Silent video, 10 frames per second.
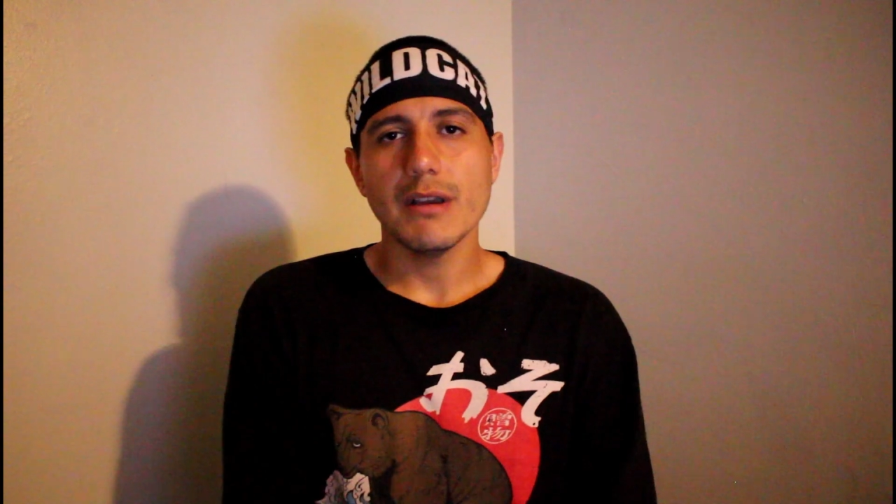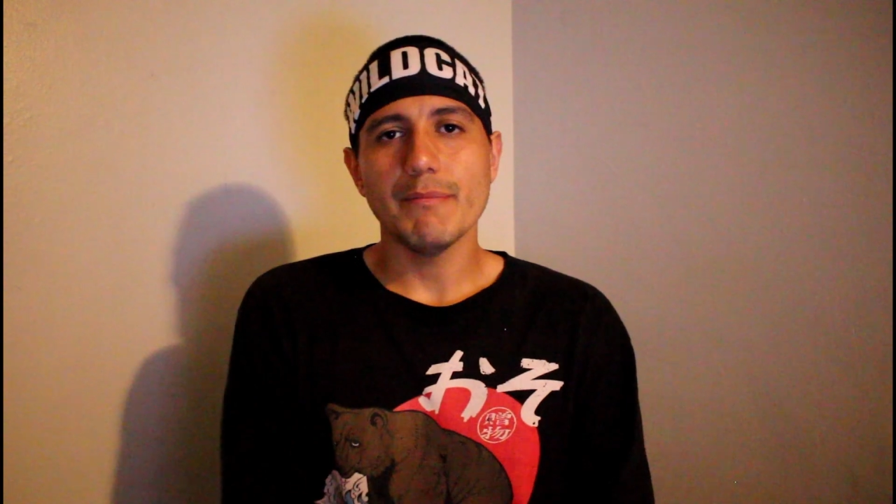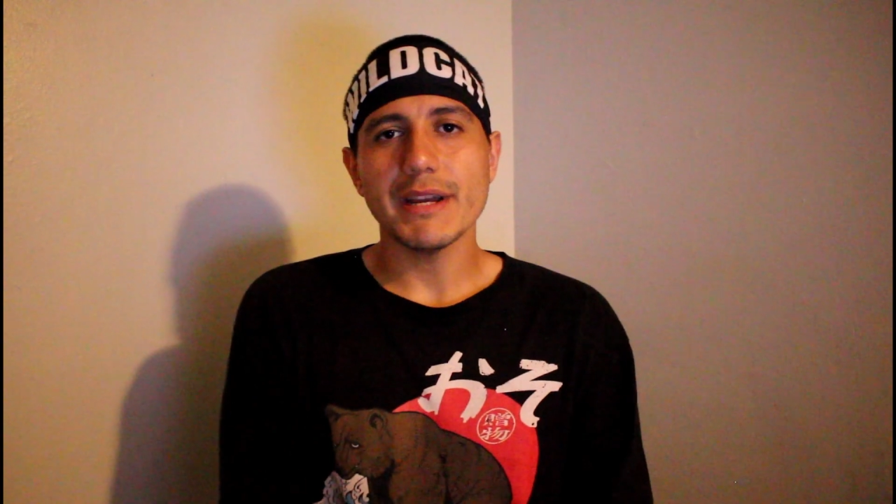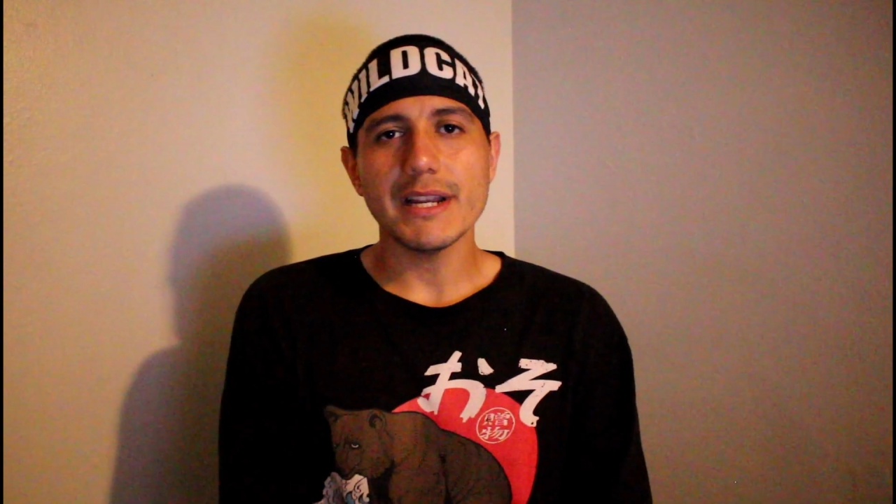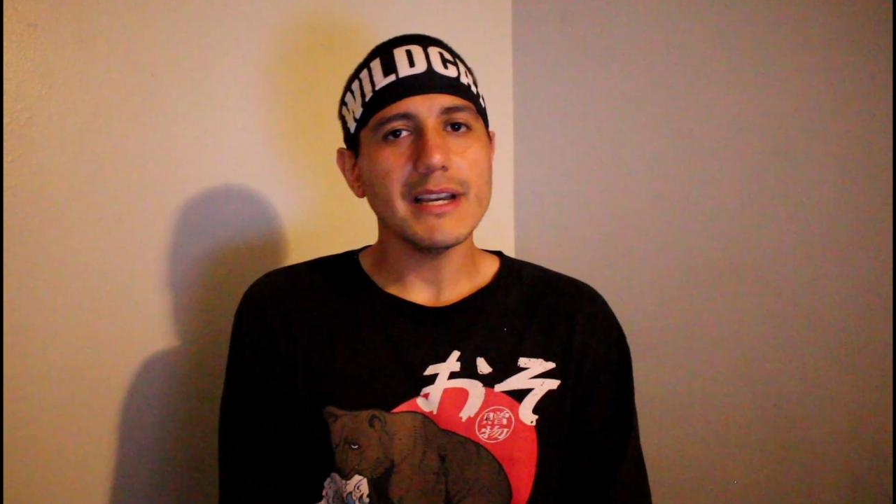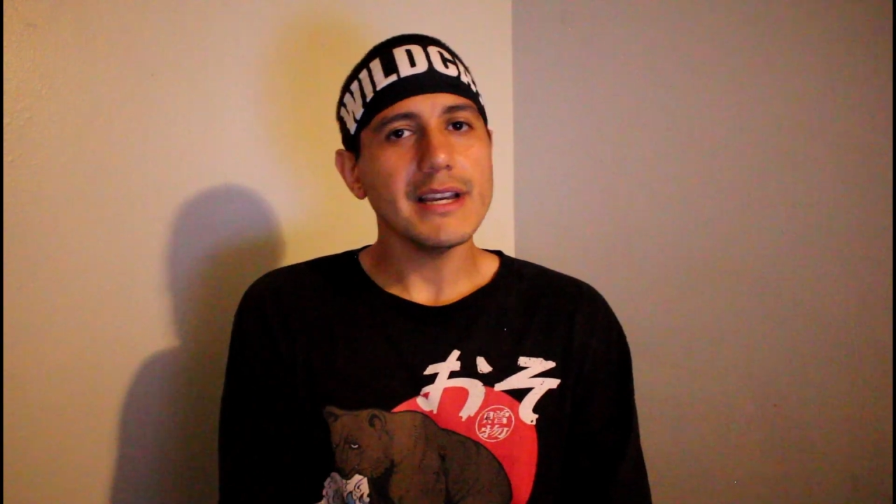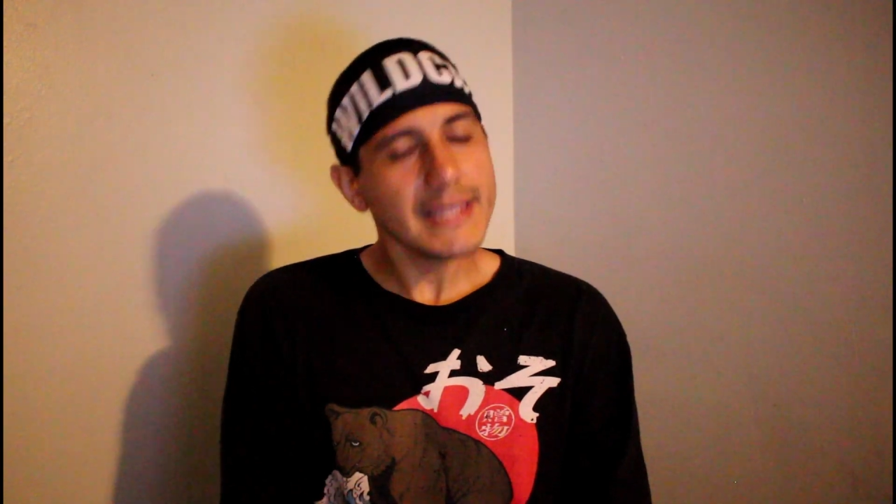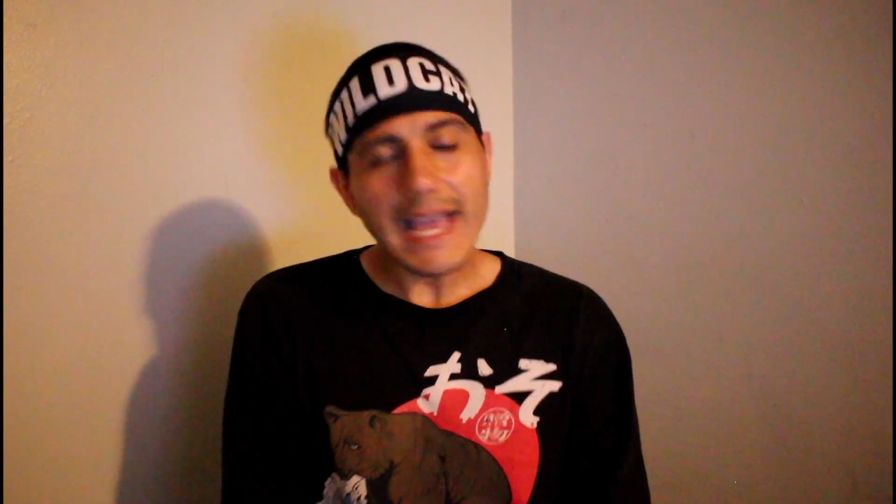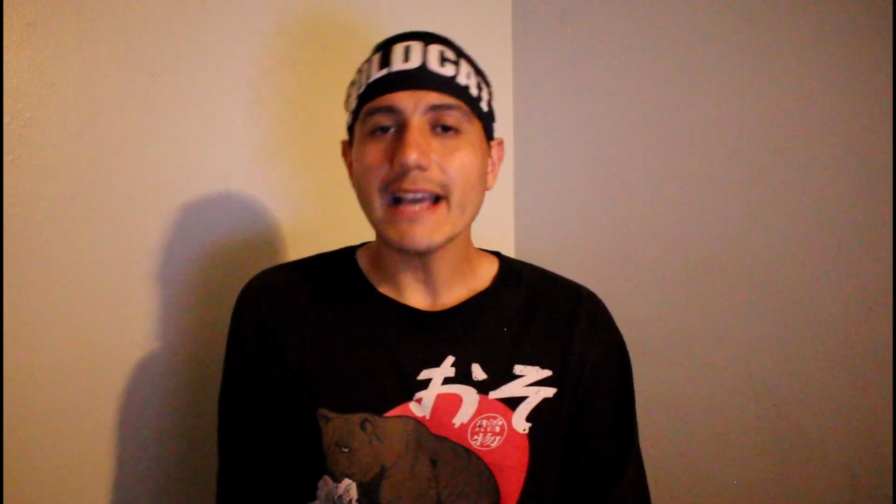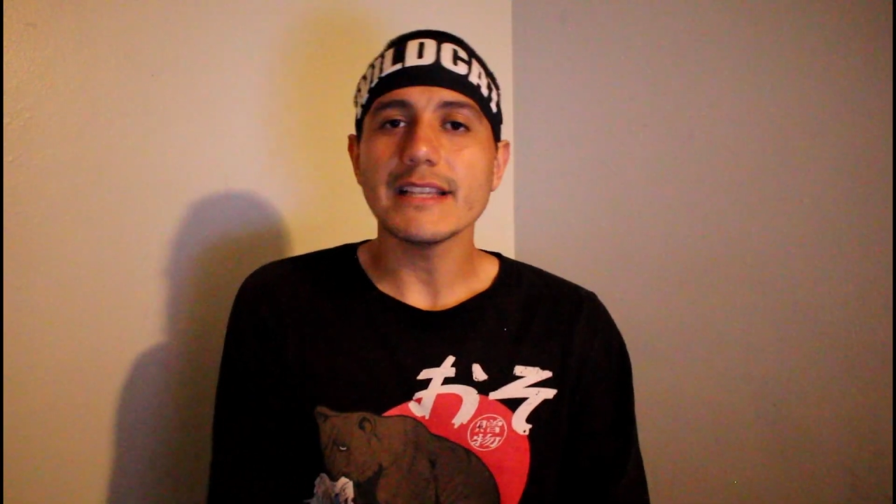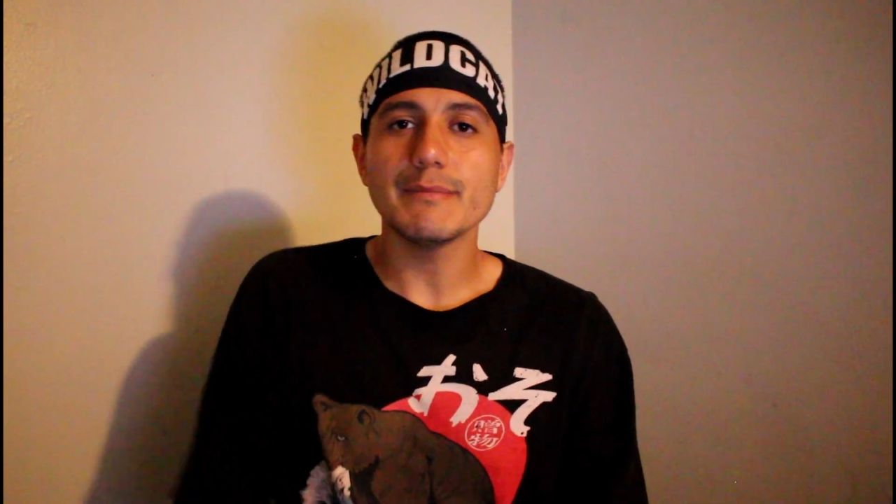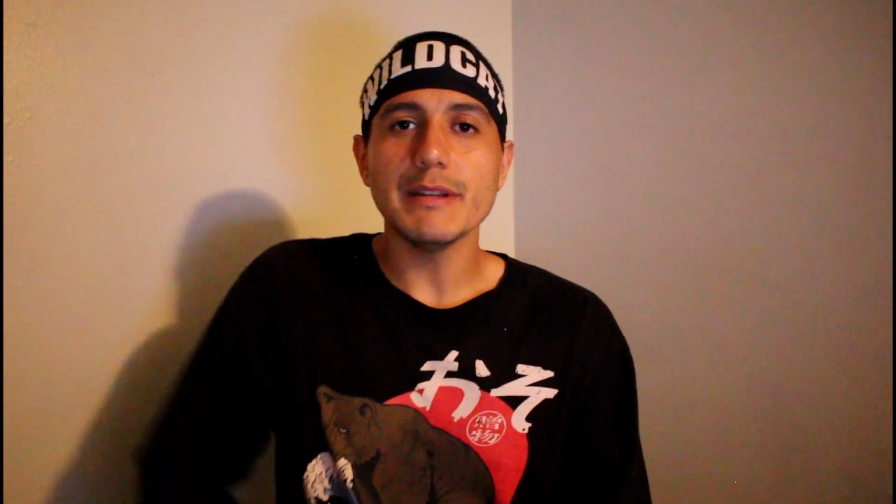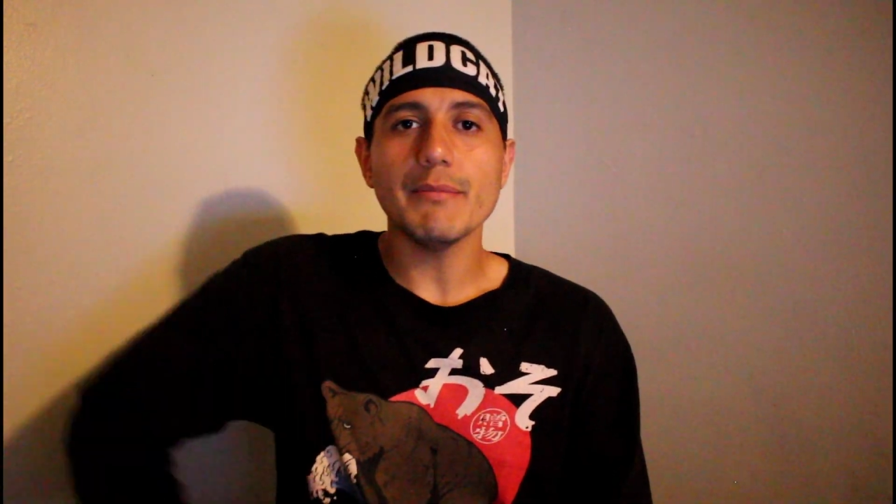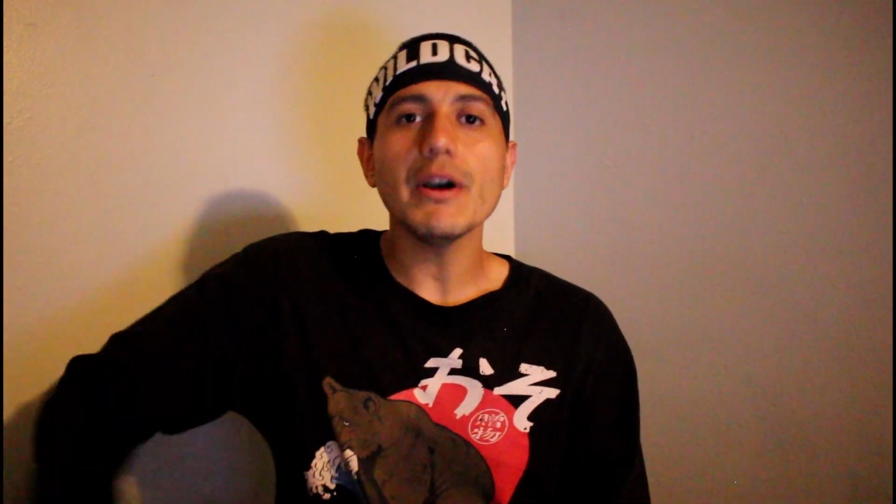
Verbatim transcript: But uh, yeah, it's been your